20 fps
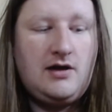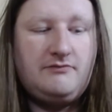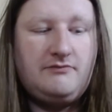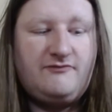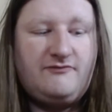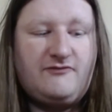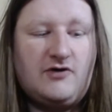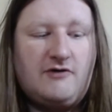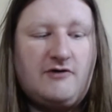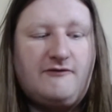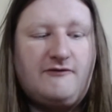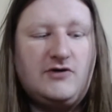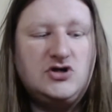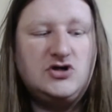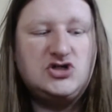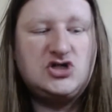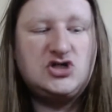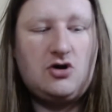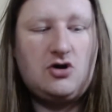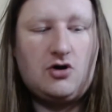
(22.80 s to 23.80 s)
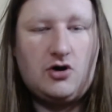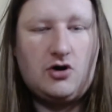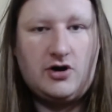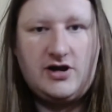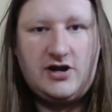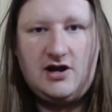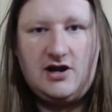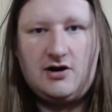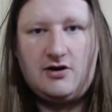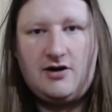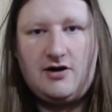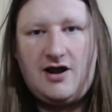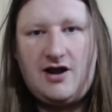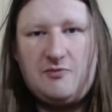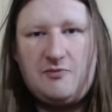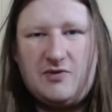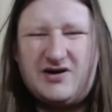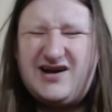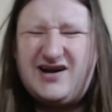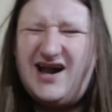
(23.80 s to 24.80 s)
for our first card here,
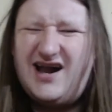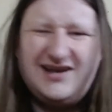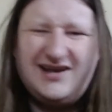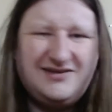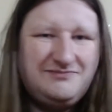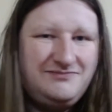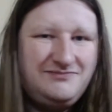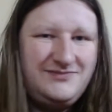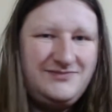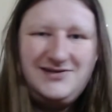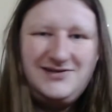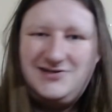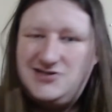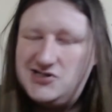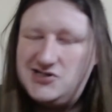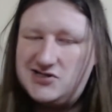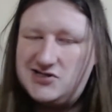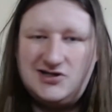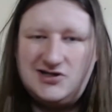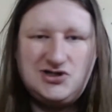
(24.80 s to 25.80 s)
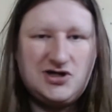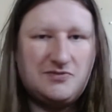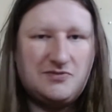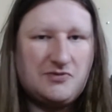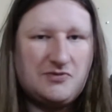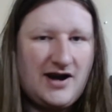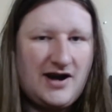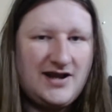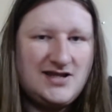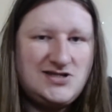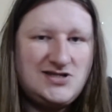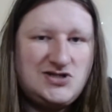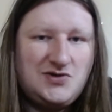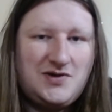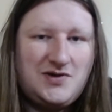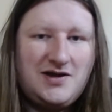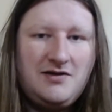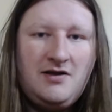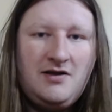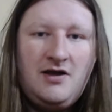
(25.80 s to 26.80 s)
we're kind of just going to jump right into
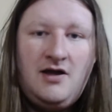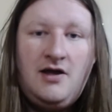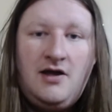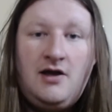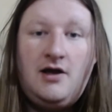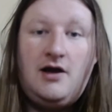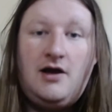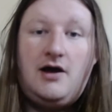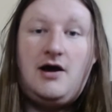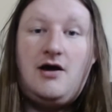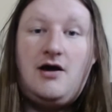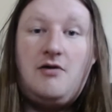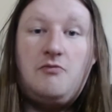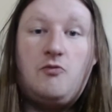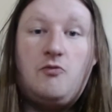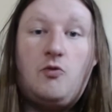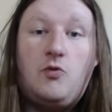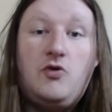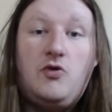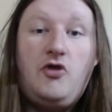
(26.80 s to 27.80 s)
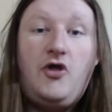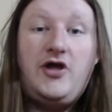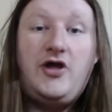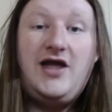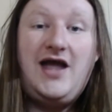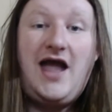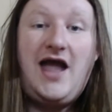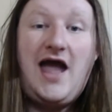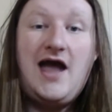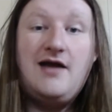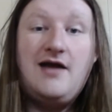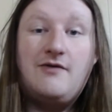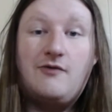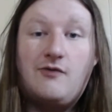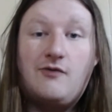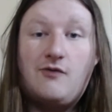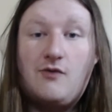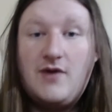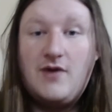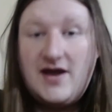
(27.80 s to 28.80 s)
it. We're looking at
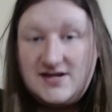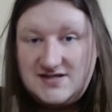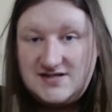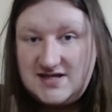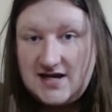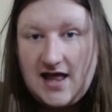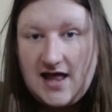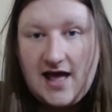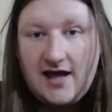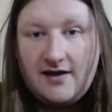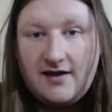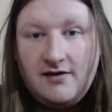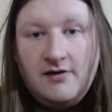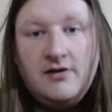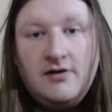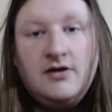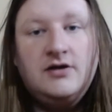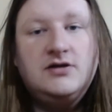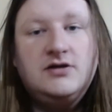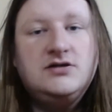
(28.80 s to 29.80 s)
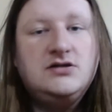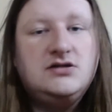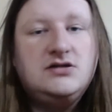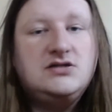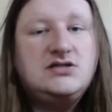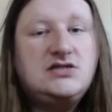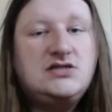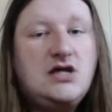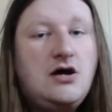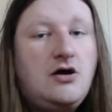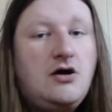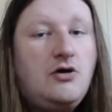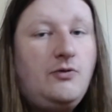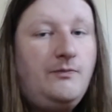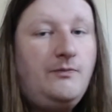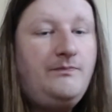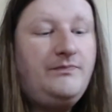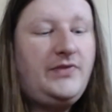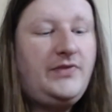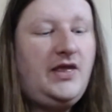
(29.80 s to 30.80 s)
red today. So,
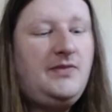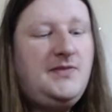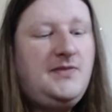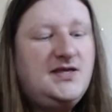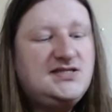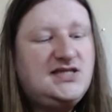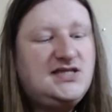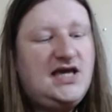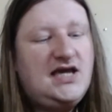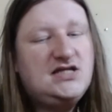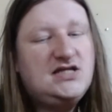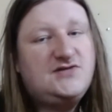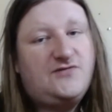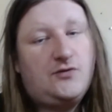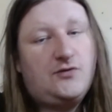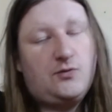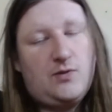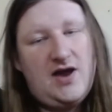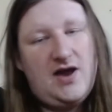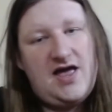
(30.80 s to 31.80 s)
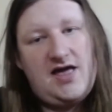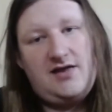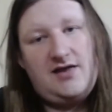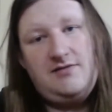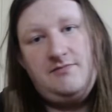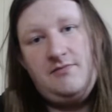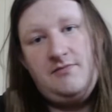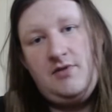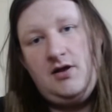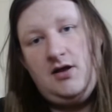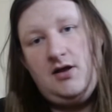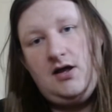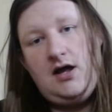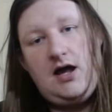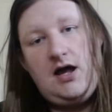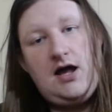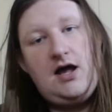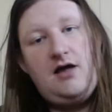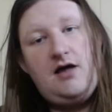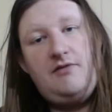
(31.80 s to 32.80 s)
in this case for red,
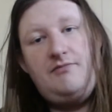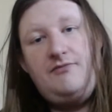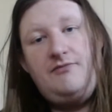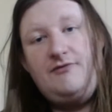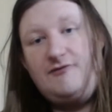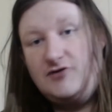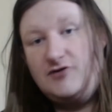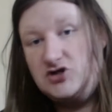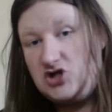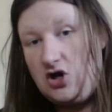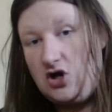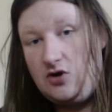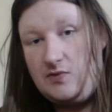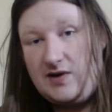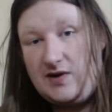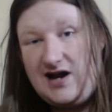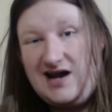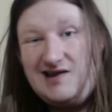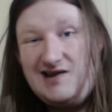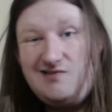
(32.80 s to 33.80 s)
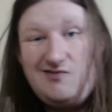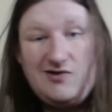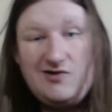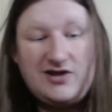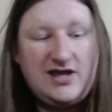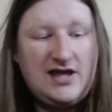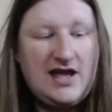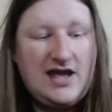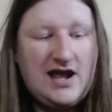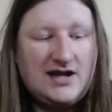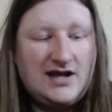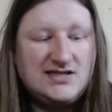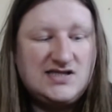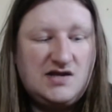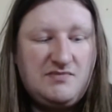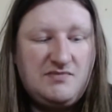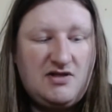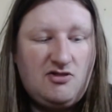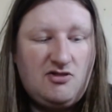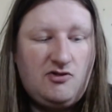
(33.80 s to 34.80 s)
the first card we're kind of looking at is going to
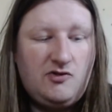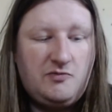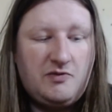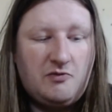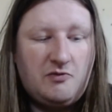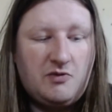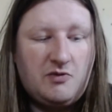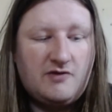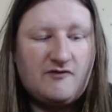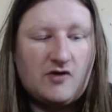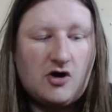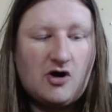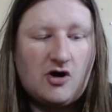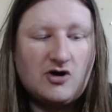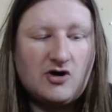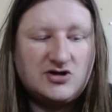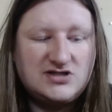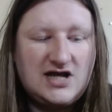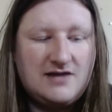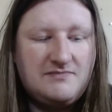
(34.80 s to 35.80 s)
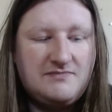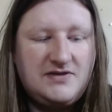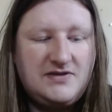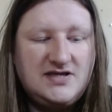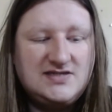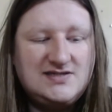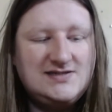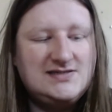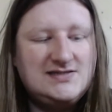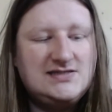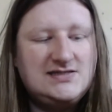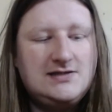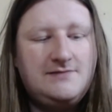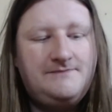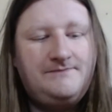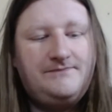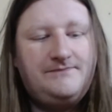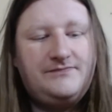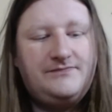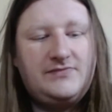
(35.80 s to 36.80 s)
be a little bit one of our archetype pieces
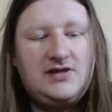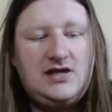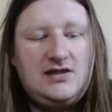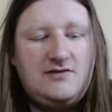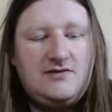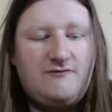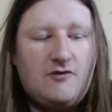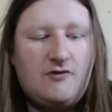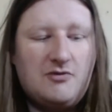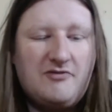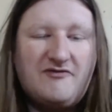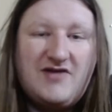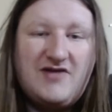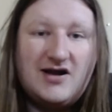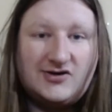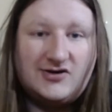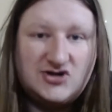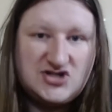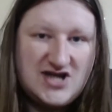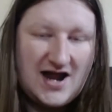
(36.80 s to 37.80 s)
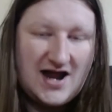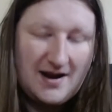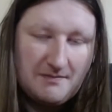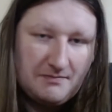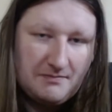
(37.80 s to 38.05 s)
in the form of Gutter Snipe.